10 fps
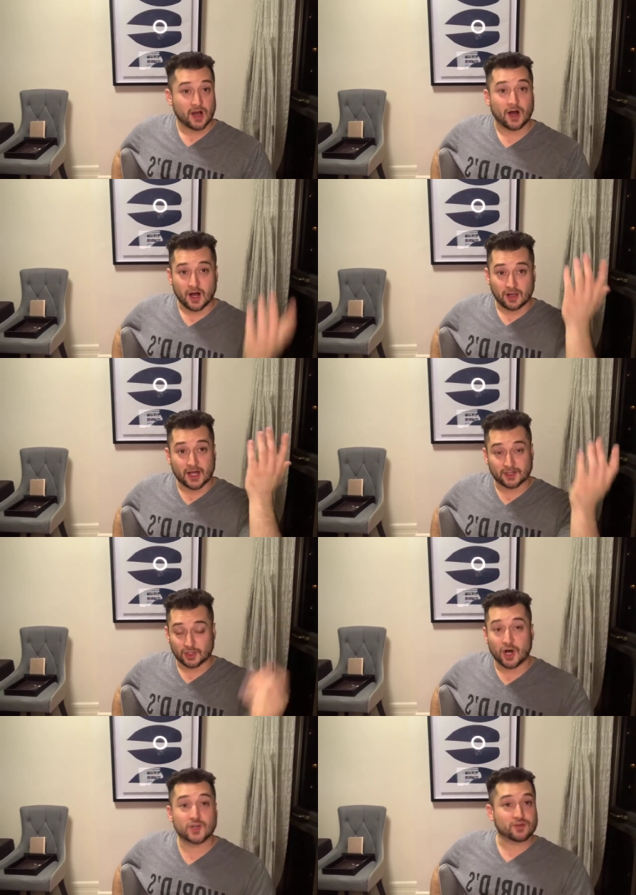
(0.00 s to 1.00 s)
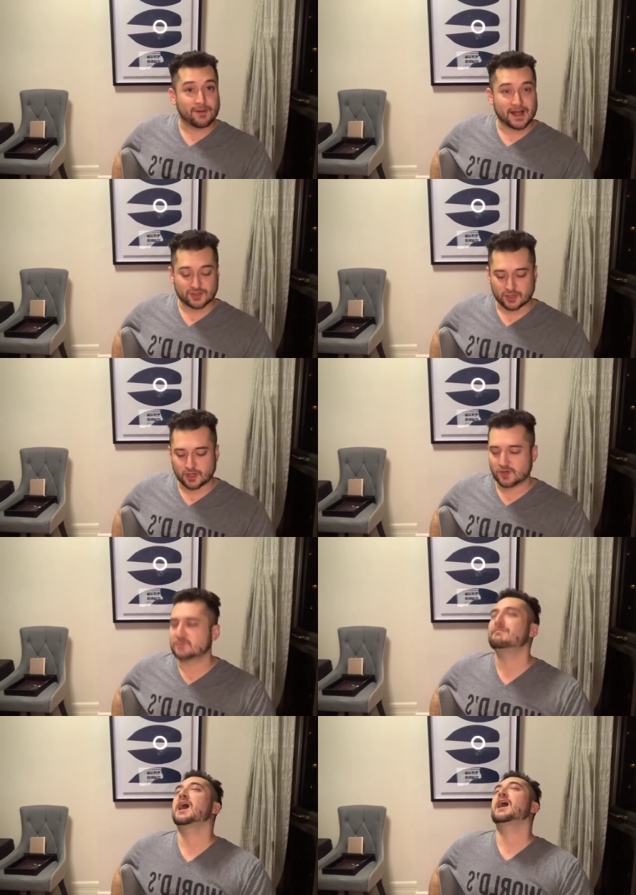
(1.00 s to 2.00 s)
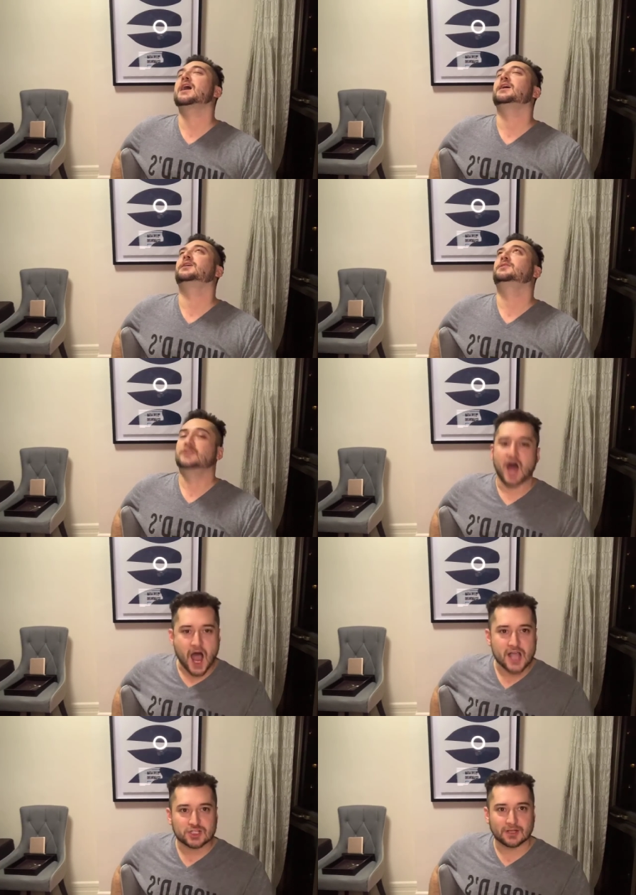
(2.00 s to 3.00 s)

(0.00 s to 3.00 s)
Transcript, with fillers: A lot of laundromats are closed. My gosh,